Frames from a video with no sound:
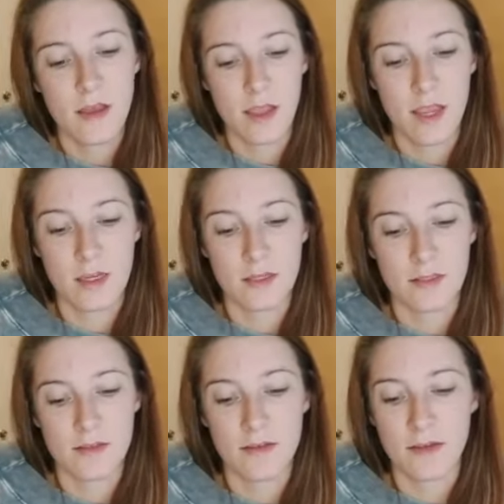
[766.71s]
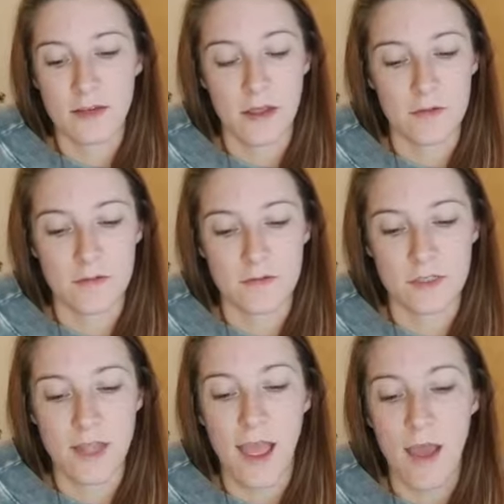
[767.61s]
And you know,
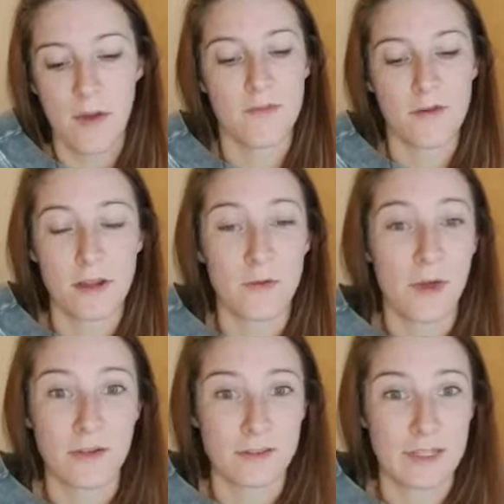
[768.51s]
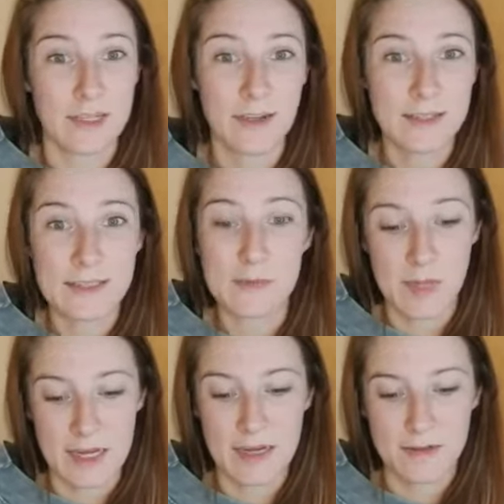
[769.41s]
just however you actually
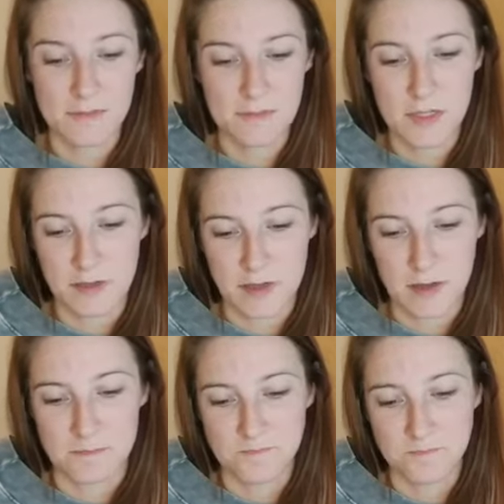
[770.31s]
speak to them.